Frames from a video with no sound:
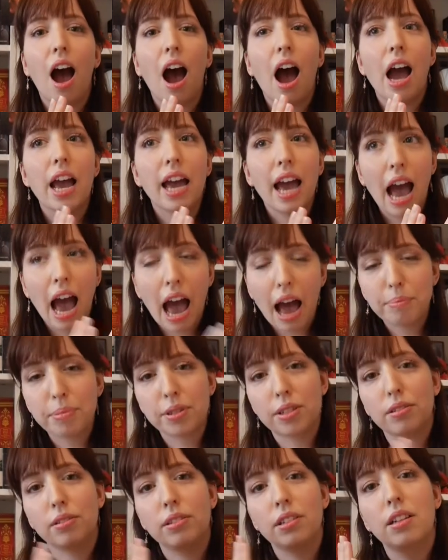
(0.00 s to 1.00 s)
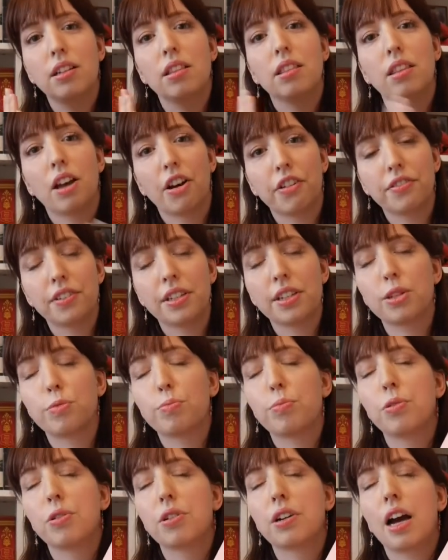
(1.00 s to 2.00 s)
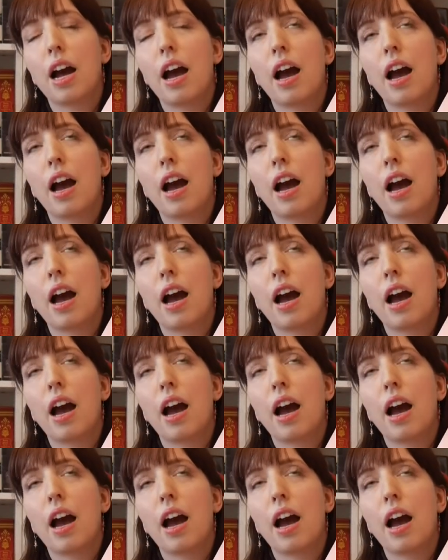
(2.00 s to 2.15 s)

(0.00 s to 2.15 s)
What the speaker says: I absolutely love this book.